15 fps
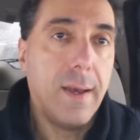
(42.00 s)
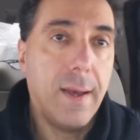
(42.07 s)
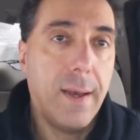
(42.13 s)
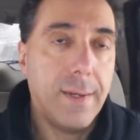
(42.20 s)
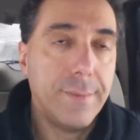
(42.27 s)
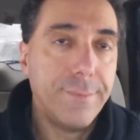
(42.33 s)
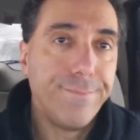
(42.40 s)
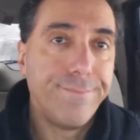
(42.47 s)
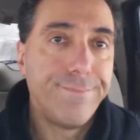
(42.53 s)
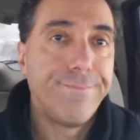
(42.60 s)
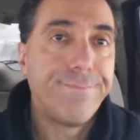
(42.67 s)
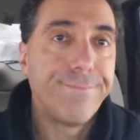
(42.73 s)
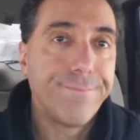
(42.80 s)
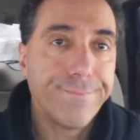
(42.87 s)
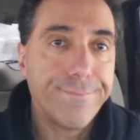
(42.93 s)
Um,
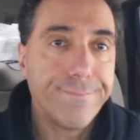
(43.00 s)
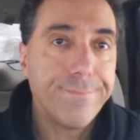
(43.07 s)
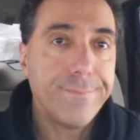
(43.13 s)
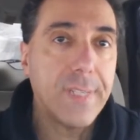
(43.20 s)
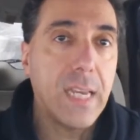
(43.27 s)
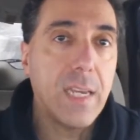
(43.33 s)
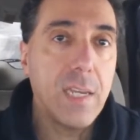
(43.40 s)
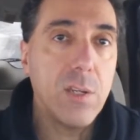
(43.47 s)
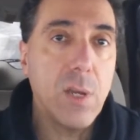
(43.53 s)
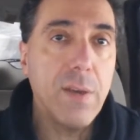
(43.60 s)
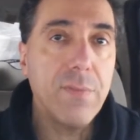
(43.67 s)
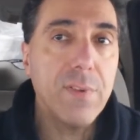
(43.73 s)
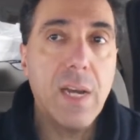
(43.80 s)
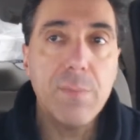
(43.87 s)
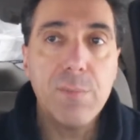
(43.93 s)
you know,
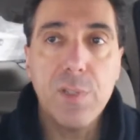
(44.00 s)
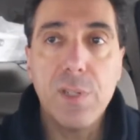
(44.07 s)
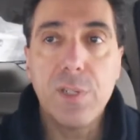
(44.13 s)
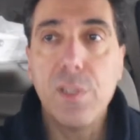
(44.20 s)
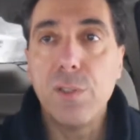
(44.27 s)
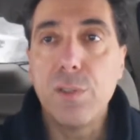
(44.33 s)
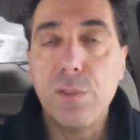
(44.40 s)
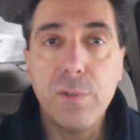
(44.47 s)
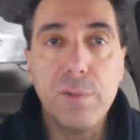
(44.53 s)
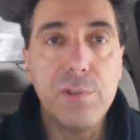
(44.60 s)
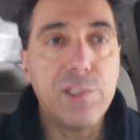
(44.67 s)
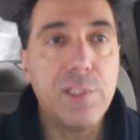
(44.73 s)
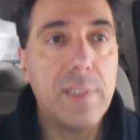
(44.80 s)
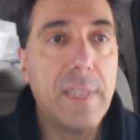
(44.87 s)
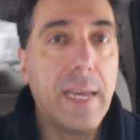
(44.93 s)
I've come to the
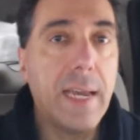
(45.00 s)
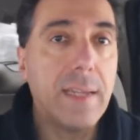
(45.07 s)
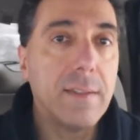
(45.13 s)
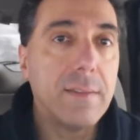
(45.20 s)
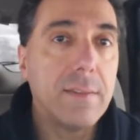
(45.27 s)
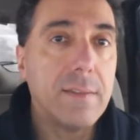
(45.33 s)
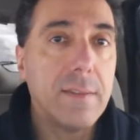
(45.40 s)
conclusion that